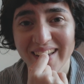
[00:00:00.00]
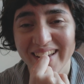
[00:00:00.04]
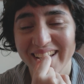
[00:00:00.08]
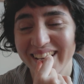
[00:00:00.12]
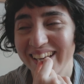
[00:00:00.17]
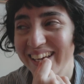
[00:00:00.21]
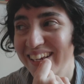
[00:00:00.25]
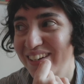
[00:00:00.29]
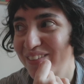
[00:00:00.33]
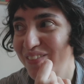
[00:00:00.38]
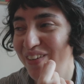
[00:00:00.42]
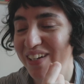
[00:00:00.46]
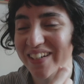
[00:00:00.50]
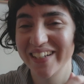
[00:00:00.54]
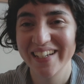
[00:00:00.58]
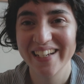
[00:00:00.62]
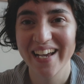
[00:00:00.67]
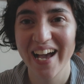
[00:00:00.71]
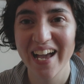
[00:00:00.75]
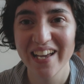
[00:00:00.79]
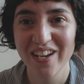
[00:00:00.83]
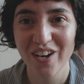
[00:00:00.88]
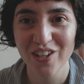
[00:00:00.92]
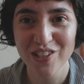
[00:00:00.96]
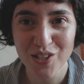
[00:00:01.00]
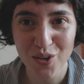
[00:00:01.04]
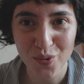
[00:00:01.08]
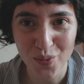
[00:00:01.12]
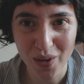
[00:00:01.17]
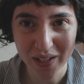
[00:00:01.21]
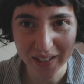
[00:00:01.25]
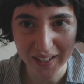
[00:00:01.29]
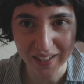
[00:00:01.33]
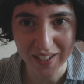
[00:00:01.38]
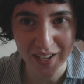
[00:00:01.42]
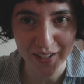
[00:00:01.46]
get ready. I also
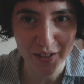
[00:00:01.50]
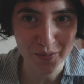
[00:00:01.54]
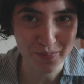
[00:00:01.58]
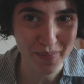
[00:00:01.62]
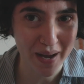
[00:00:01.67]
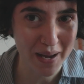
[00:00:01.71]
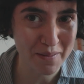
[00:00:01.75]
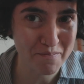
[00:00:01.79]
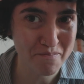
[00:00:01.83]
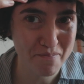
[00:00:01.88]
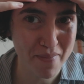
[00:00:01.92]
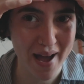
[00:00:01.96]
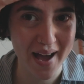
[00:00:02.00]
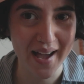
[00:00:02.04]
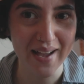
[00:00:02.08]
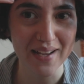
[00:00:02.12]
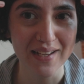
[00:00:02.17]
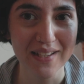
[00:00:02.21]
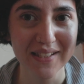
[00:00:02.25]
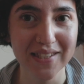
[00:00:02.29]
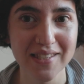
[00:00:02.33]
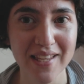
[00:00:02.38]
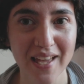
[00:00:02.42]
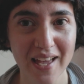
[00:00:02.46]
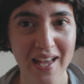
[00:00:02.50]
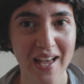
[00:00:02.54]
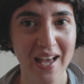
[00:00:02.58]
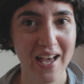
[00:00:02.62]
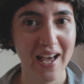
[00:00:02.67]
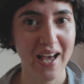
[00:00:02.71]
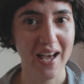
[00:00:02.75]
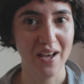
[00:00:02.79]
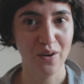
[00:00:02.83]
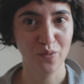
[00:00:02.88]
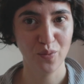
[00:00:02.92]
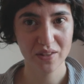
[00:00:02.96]
want to cut my bangs.
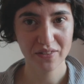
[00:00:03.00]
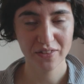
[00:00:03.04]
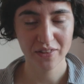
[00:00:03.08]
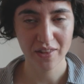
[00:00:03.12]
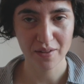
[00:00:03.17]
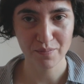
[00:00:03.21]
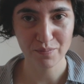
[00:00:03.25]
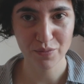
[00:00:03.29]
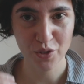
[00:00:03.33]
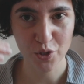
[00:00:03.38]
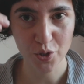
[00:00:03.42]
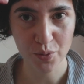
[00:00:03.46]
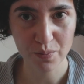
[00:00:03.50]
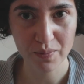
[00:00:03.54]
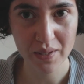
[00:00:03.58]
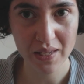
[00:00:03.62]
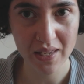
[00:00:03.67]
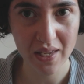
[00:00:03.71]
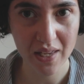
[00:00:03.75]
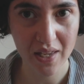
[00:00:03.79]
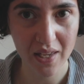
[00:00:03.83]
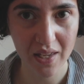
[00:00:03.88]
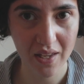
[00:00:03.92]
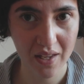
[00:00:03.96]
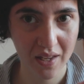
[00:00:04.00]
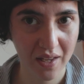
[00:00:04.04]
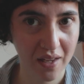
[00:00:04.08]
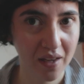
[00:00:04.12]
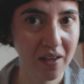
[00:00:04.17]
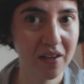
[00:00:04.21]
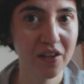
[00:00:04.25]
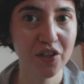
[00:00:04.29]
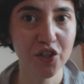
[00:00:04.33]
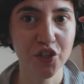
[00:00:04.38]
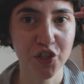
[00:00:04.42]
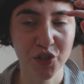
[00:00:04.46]
I want them to be
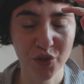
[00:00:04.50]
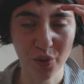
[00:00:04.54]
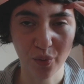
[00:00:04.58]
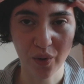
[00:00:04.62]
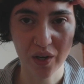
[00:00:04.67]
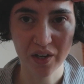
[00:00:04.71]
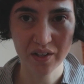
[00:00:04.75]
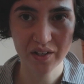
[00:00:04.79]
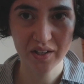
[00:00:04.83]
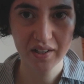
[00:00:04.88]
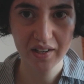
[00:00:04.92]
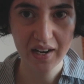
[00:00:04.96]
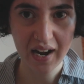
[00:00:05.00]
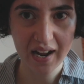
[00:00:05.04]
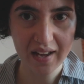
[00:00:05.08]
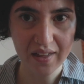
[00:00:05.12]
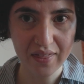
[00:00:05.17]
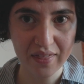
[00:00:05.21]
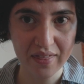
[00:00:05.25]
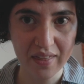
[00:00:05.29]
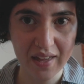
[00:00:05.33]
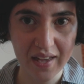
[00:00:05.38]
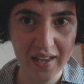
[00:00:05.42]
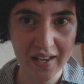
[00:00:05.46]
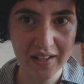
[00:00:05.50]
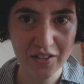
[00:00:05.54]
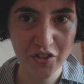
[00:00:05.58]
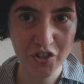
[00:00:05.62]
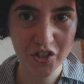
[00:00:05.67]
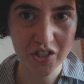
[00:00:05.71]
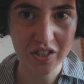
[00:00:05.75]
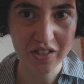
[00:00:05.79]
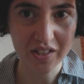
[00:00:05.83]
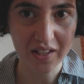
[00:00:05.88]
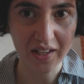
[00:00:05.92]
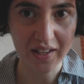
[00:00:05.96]
shorter, I think,
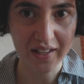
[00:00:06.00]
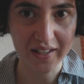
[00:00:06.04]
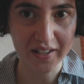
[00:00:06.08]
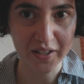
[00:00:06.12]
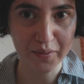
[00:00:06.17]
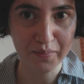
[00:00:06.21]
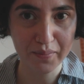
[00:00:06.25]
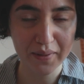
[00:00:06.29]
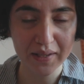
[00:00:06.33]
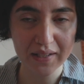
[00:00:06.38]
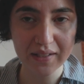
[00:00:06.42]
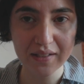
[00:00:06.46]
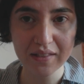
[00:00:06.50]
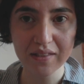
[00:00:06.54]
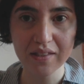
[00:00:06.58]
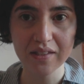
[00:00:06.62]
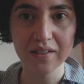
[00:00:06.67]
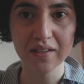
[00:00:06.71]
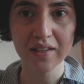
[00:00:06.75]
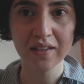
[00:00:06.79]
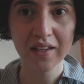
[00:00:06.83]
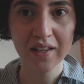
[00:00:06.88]
just a little bit,